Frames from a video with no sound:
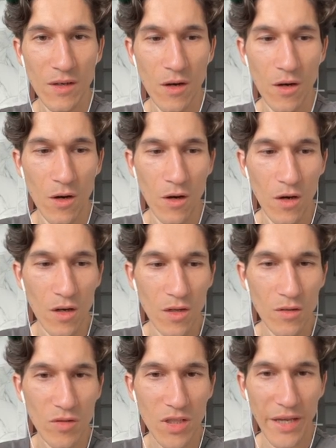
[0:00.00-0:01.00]
Oh,
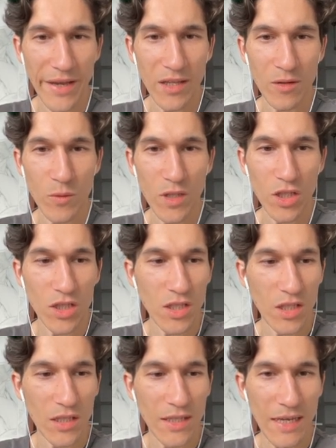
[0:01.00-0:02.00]
10. We just
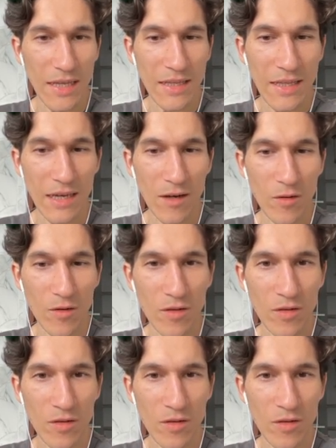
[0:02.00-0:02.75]
need 10 now.